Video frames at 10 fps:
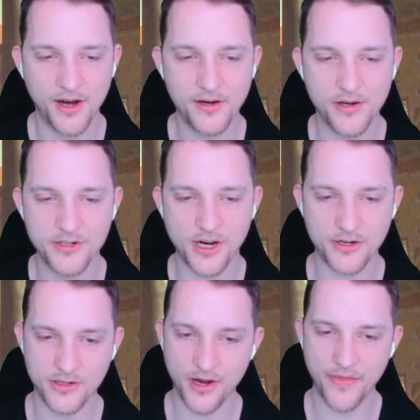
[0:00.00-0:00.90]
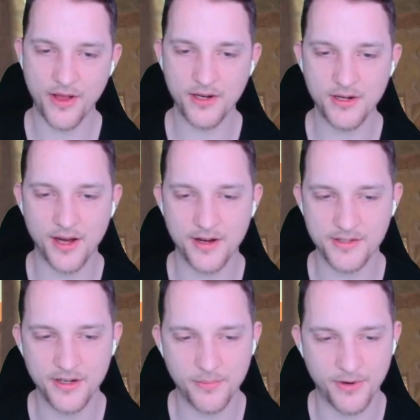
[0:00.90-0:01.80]
I conjecture that it
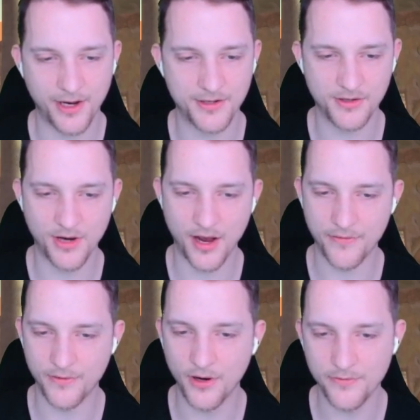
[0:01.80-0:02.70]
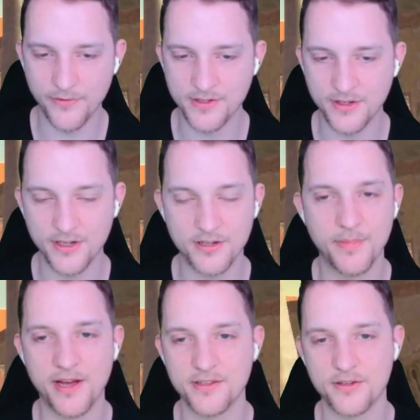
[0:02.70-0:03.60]
lies in a place you have not visited,
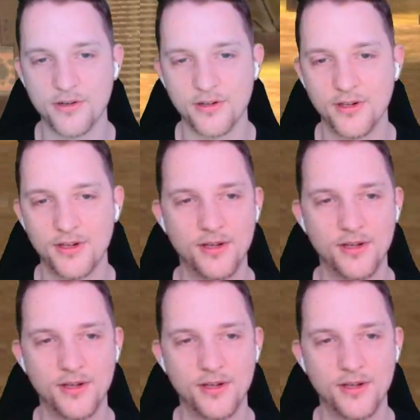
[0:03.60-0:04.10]
Master.